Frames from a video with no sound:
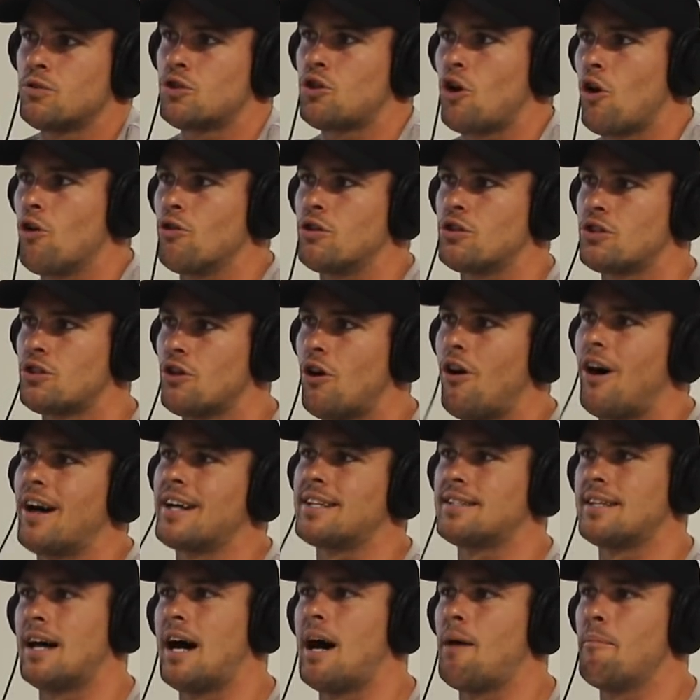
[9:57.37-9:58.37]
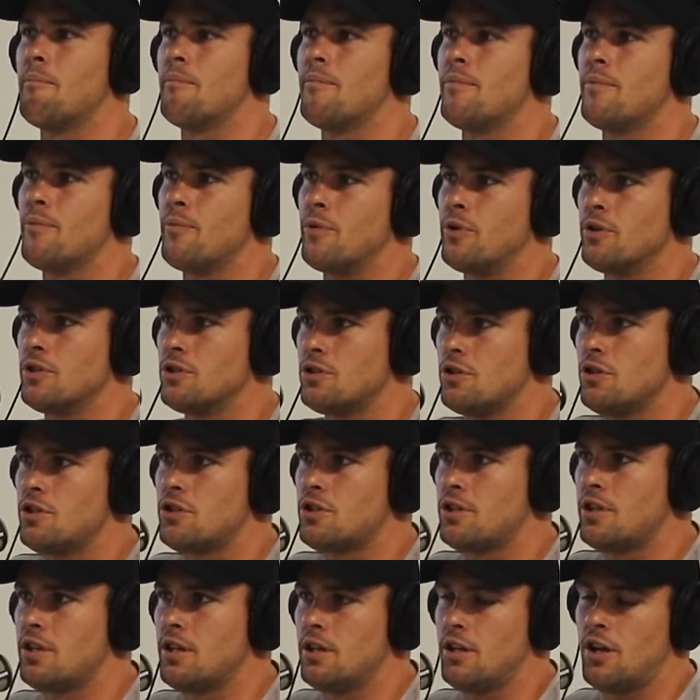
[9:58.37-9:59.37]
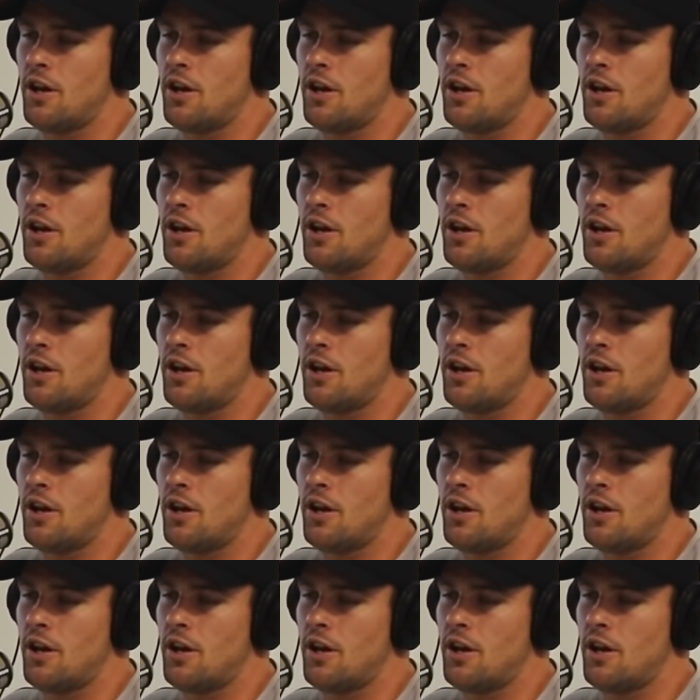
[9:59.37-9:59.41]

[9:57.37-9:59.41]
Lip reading: so psyched up because usually,